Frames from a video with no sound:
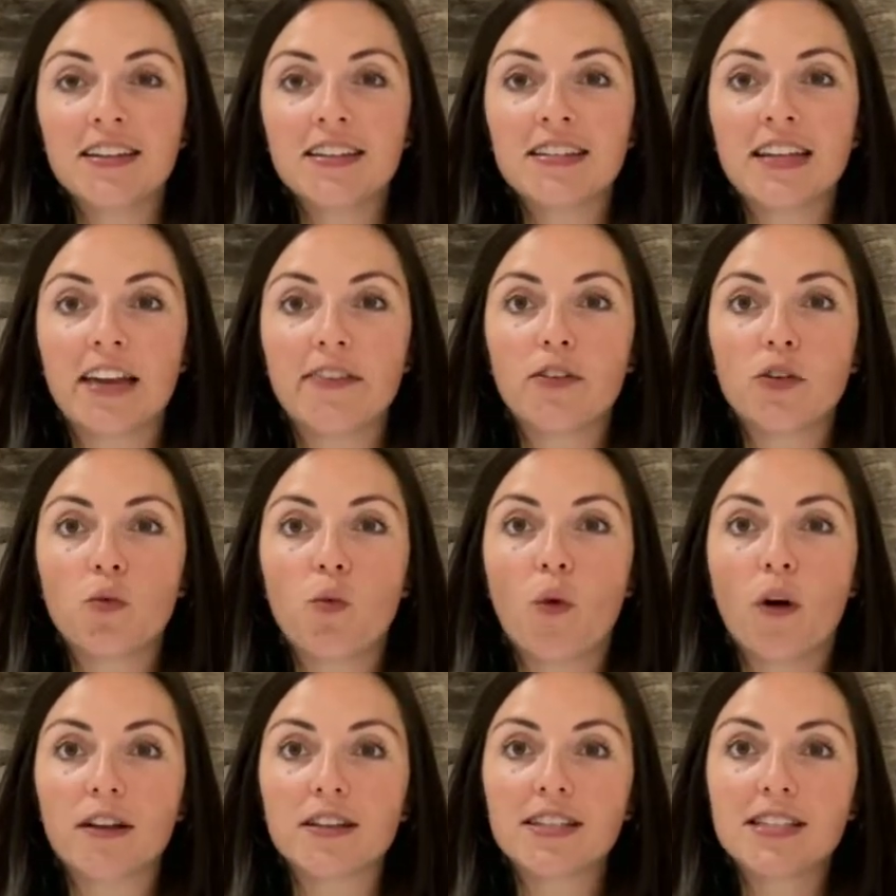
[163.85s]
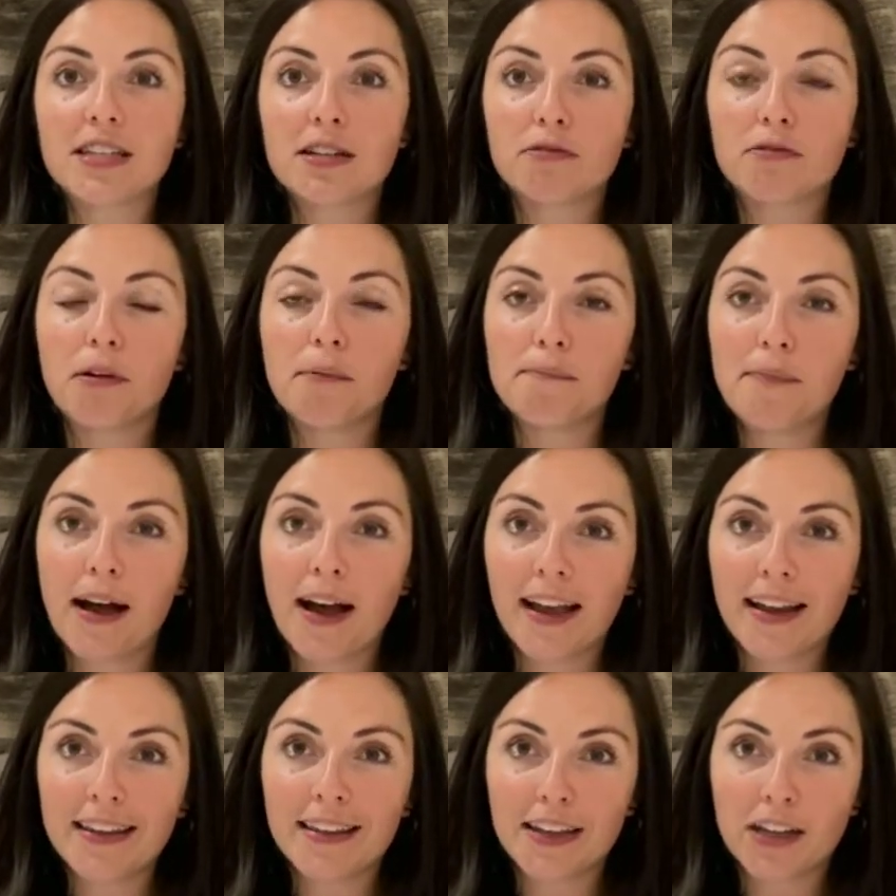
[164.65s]
David wants to
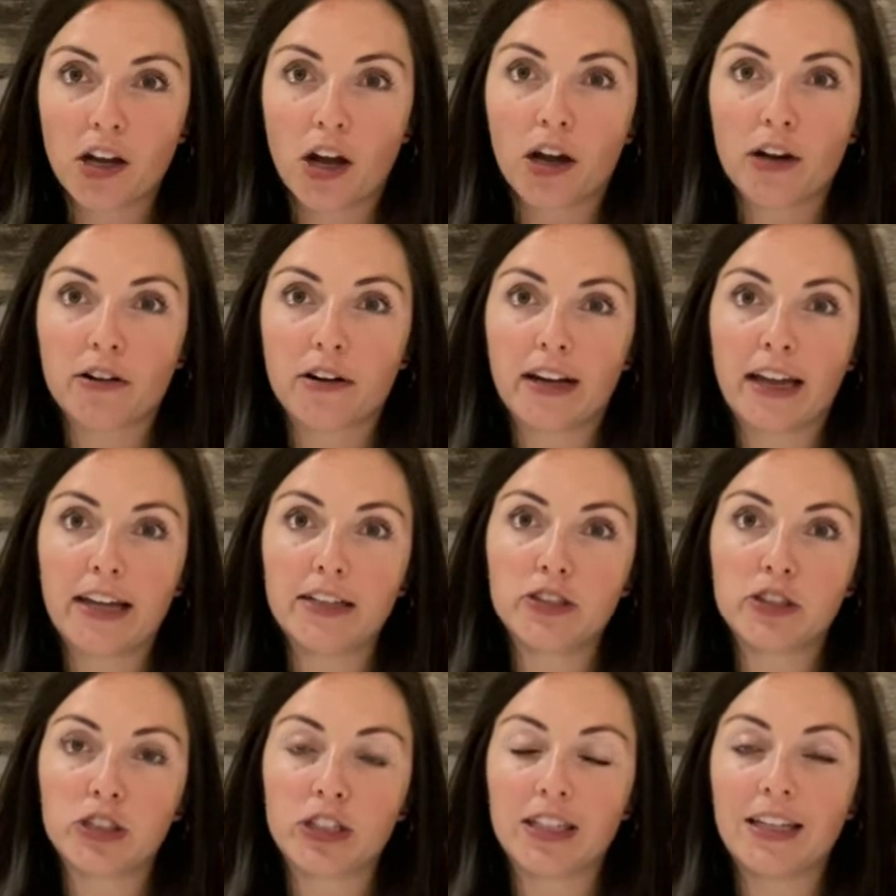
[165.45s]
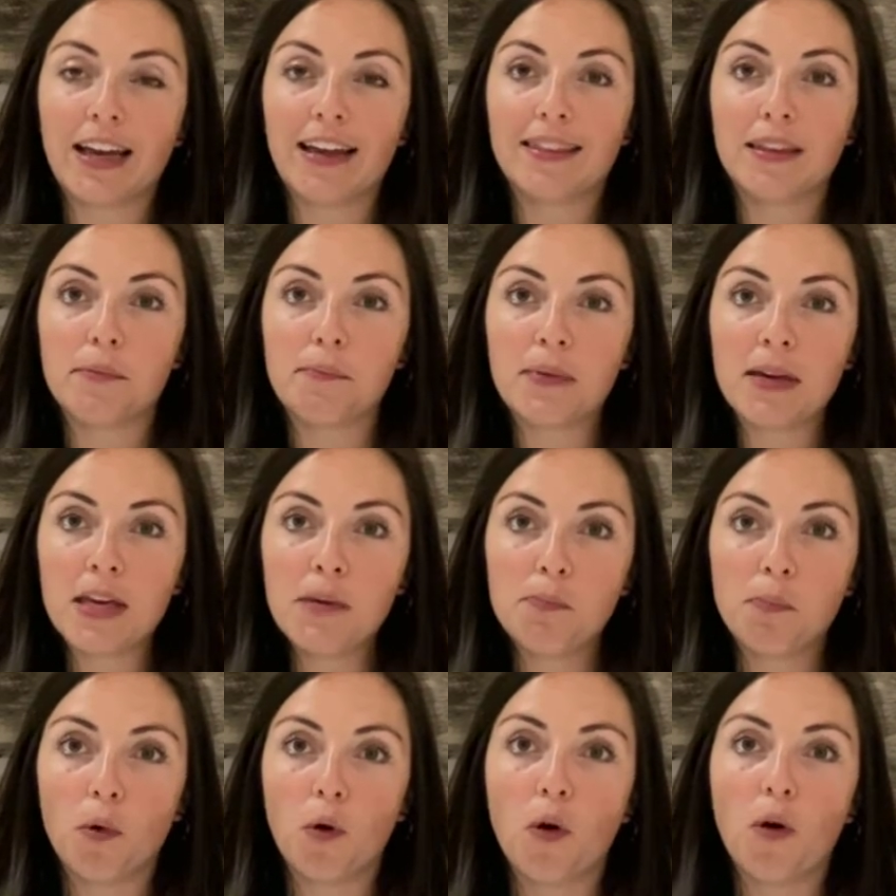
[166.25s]
remind the congregation and the
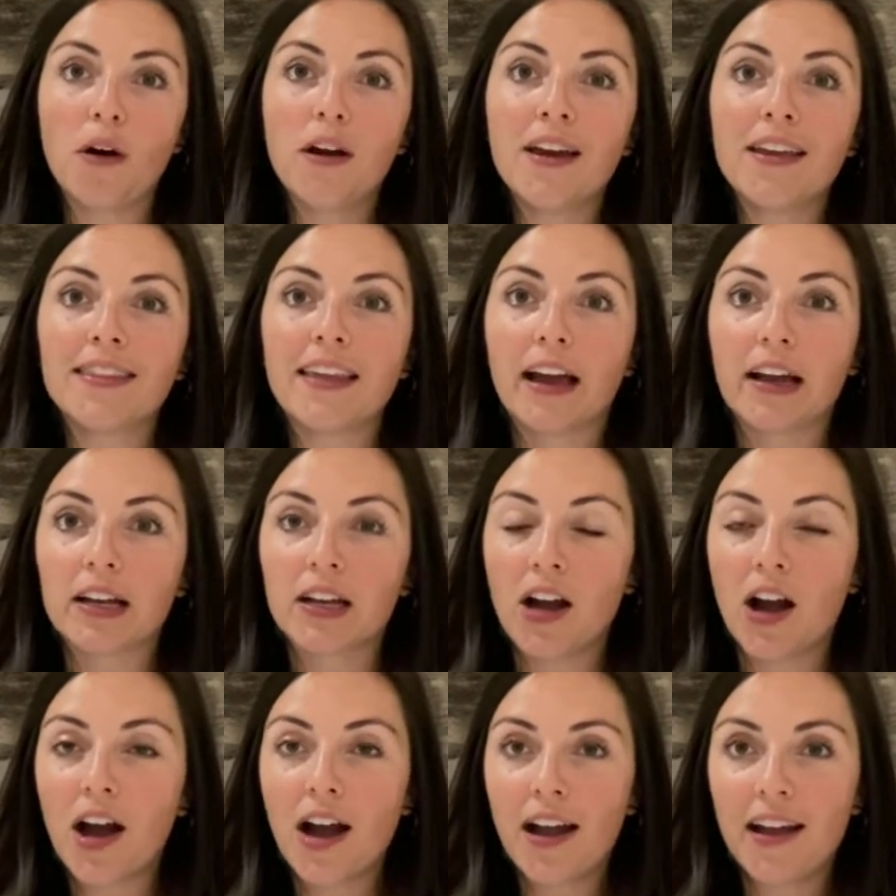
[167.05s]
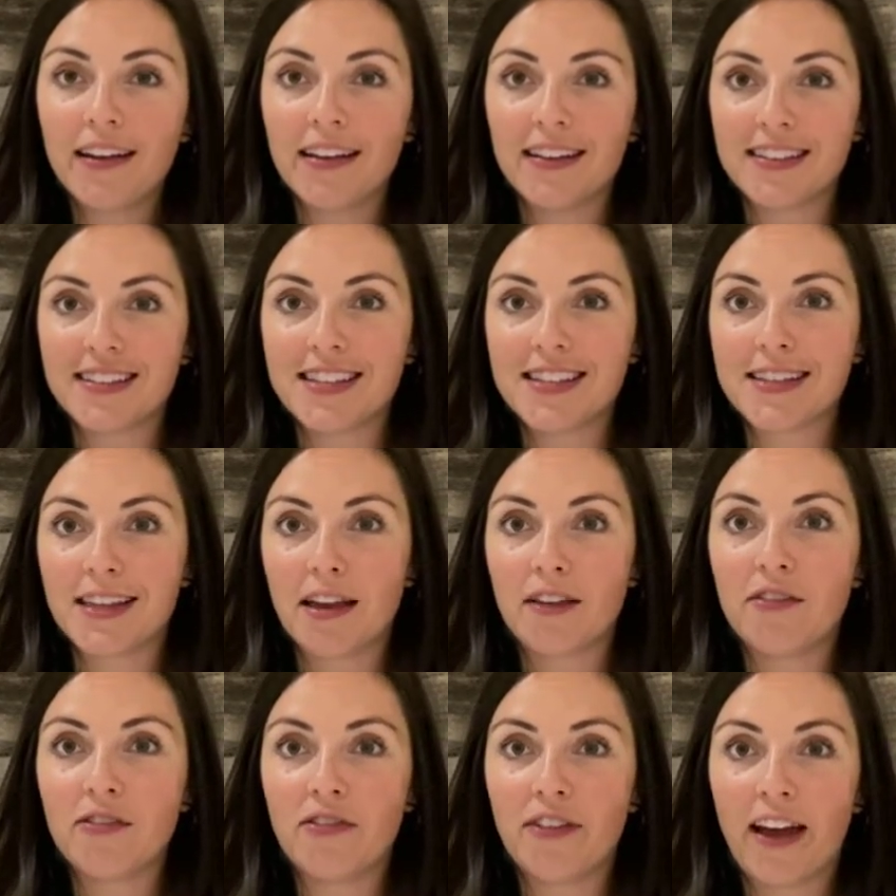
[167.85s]
people that God is
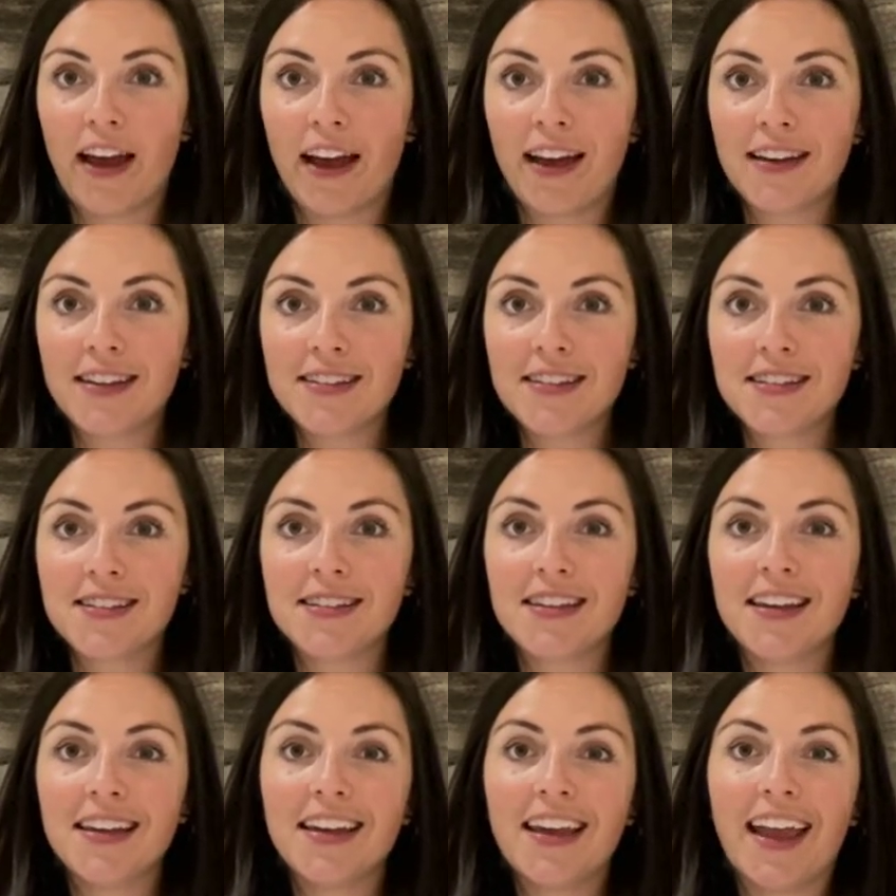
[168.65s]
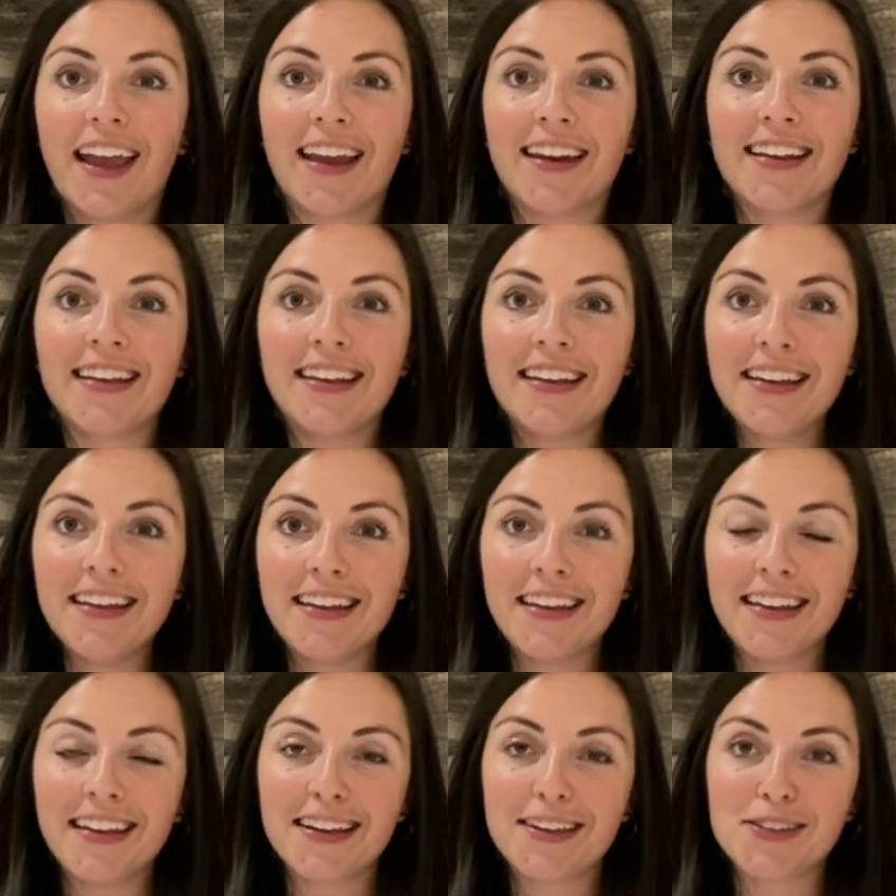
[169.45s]
steadfast and
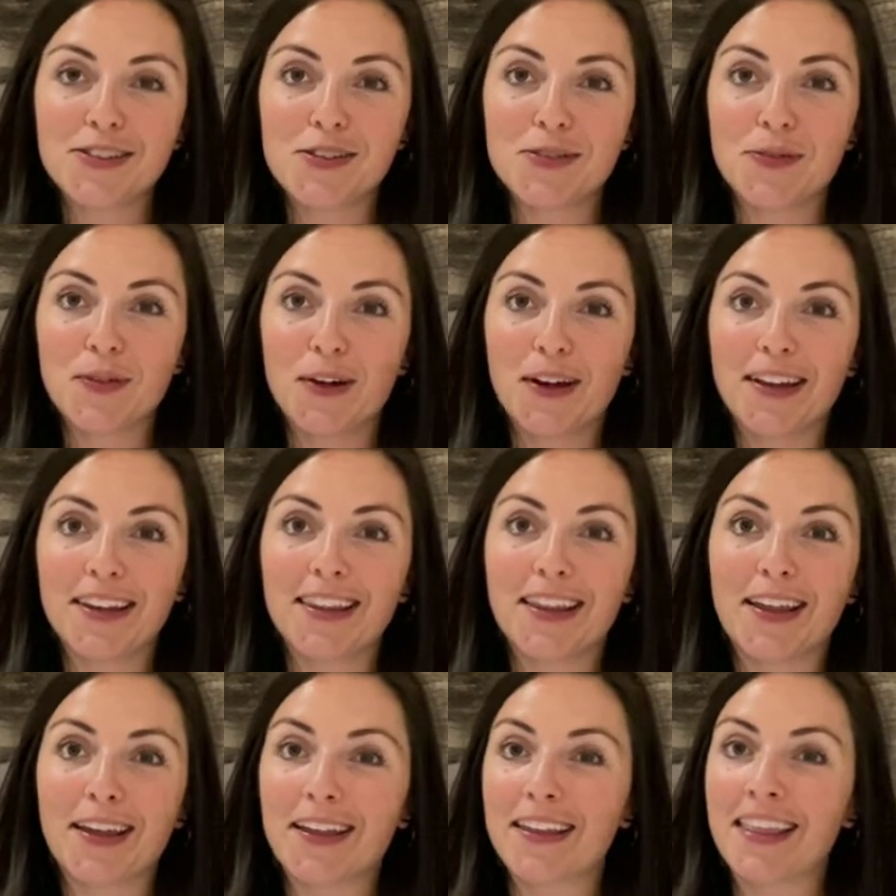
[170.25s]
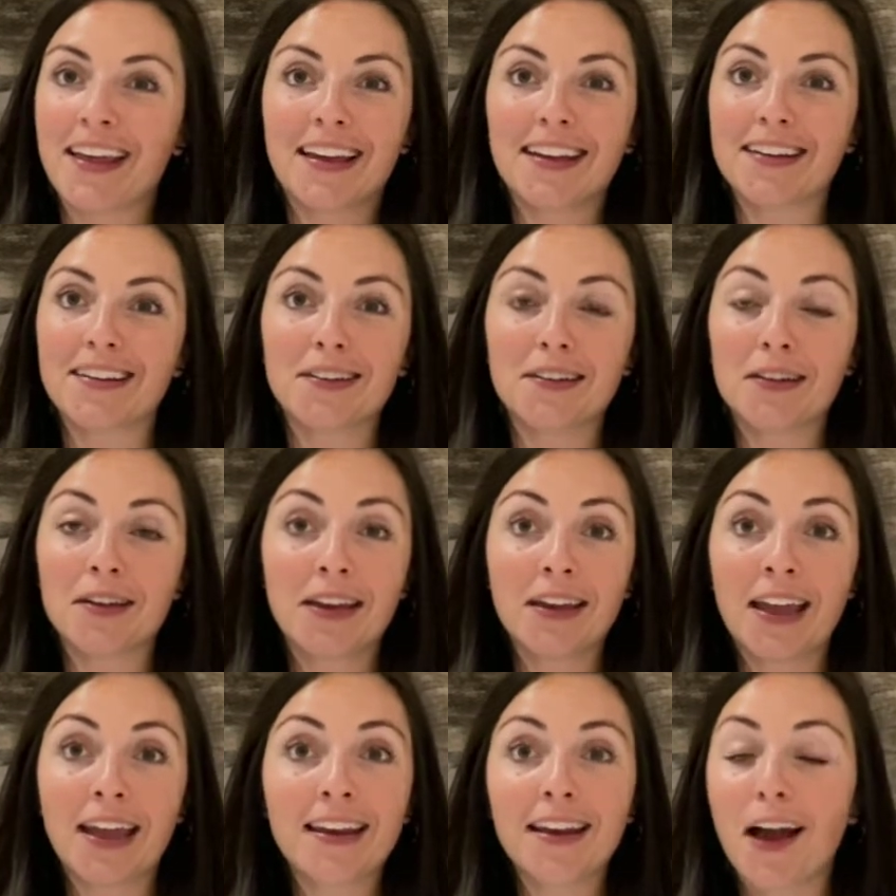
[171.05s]
he is the one that
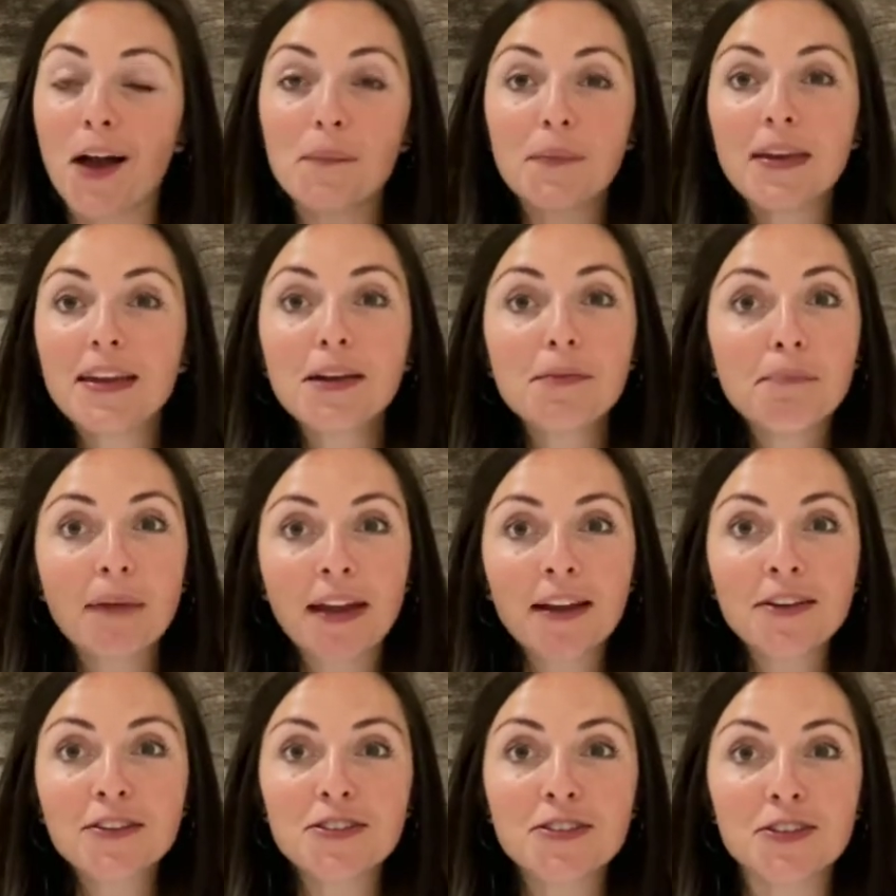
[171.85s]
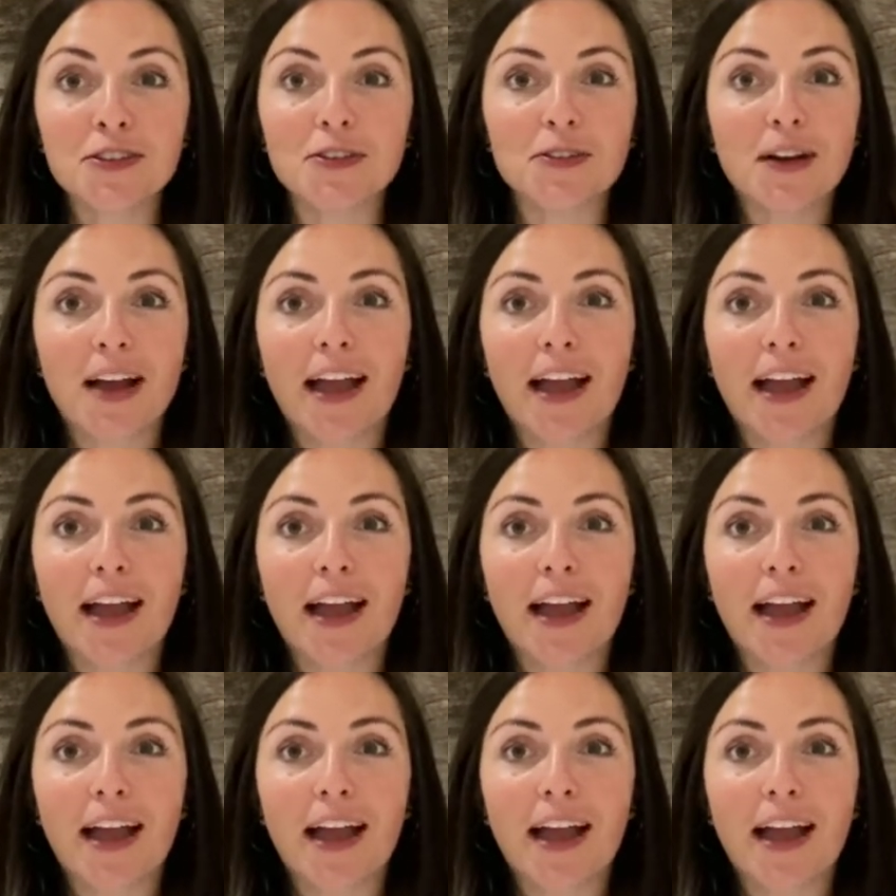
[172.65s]
cannot be compared to.